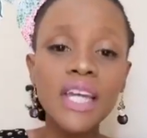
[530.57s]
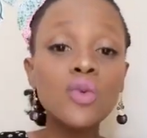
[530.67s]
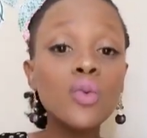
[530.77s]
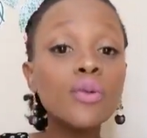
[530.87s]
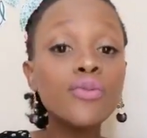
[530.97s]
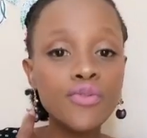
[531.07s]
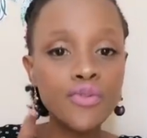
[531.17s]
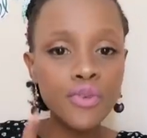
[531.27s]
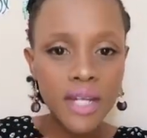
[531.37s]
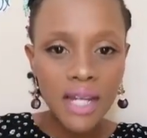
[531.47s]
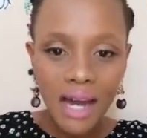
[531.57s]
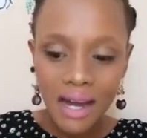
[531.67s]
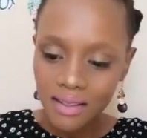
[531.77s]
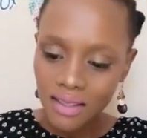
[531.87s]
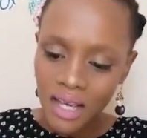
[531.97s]
It will free
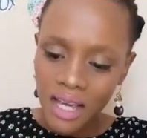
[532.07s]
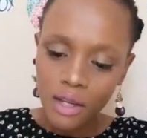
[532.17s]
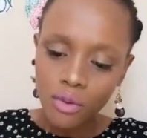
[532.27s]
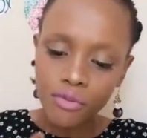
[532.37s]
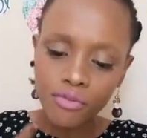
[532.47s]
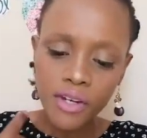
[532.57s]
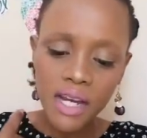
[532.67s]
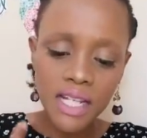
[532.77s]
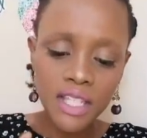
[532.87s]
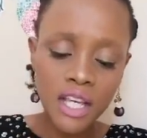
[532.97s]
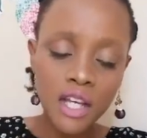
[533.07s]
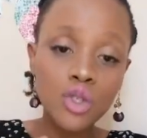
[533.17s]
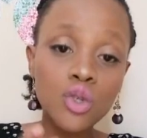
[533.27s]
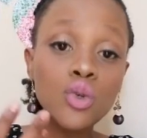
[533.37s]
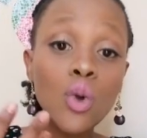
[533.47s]
us. It will free us
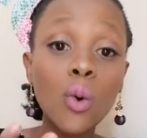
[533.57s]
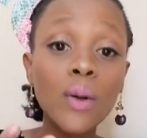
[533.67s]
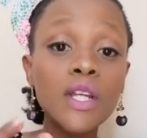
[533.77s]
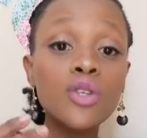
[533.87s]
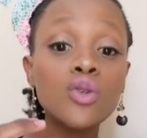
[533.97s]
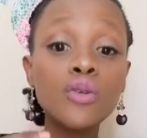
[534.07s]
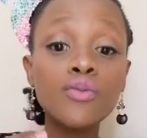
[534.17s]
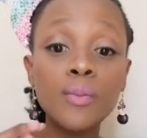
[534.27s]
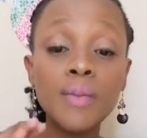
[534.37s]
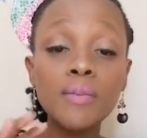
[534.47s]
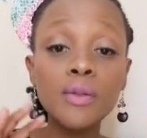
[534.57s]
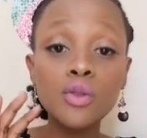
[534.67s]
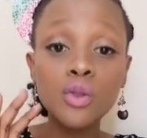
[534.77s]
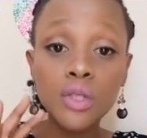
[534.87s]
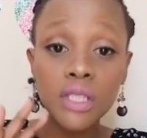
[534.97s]
to know it is good for people
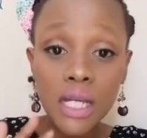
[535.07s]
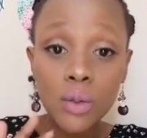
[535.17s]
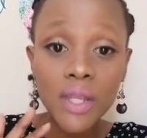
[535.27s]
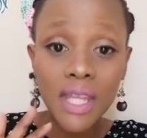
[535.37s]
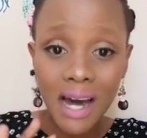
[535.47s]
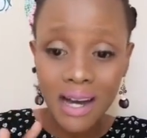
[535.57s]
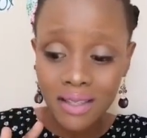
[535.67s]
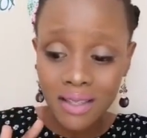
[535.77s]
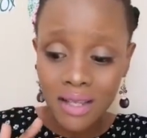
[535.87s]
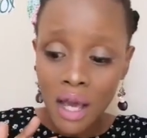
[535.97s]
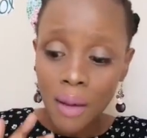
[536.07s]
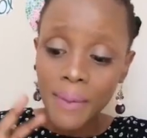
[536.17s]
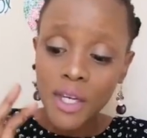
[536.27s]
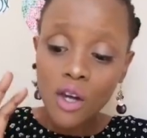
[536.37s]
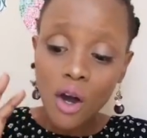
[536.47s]
to stay with us
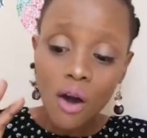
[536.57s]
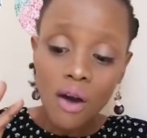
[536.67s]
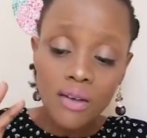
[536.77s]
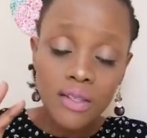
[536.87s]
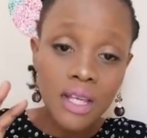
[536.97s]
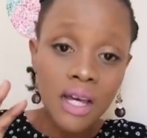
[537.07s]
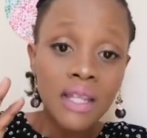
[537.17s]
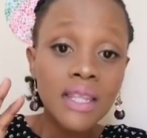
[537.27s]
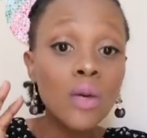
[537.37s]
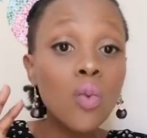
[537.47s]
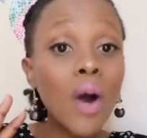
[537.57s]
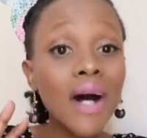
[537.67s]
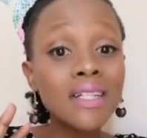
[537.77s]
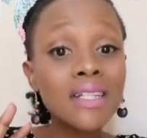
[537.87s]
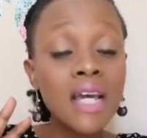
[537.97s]
because they
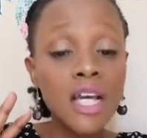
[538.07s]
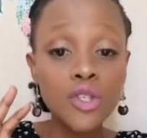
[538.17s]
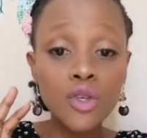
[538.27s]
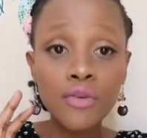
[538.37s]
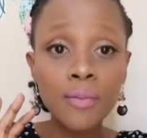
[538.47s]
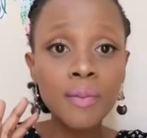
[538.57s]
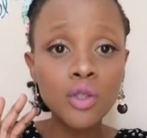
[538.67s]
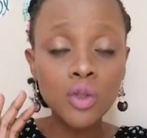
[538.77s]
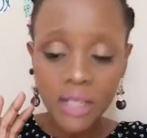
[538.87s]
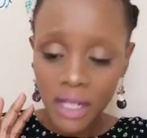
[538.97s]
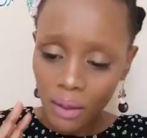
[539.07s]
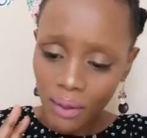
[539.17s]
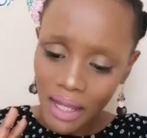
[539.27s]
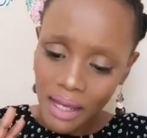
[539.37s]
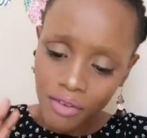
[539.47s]
want. It's good for people to stay in
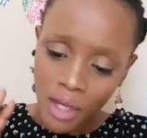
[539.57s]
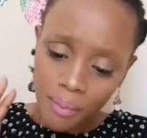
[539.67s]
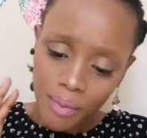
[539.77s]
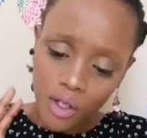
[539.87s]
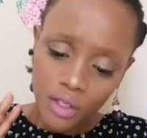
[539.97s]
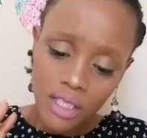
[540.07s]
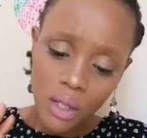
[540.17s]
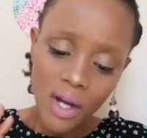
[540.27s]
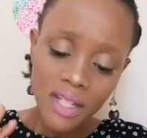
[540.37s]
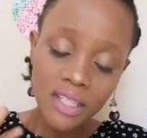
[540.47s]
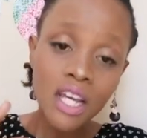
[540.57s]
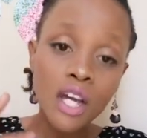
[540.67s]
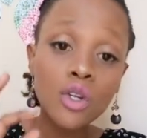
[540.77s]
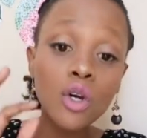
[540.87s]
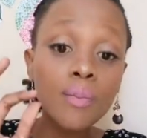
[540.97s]
our life because they want,
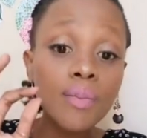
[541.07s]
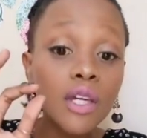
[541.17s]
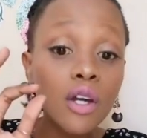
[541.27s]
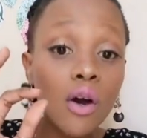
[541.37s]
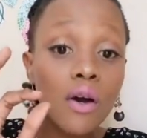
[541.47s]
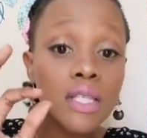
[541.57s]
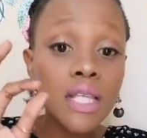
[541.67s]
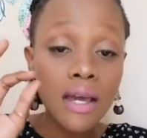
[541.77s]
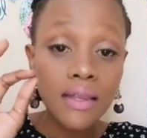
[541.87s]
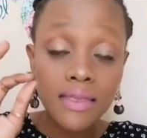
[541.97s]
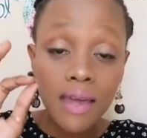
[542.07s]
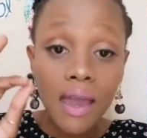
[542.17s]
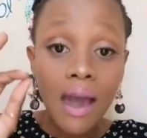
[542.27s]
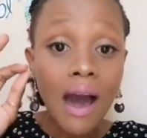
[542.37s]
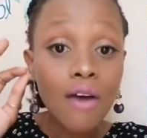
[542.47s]
not because
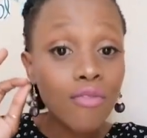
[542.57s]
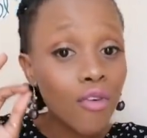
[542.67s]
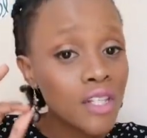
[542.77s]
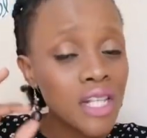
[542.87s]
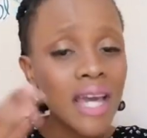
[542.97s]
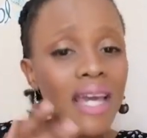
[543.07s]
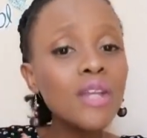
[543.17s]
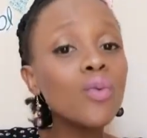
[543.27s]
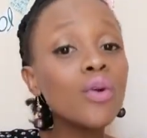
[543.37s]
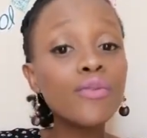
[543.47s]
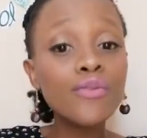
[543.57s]
they are forced. It will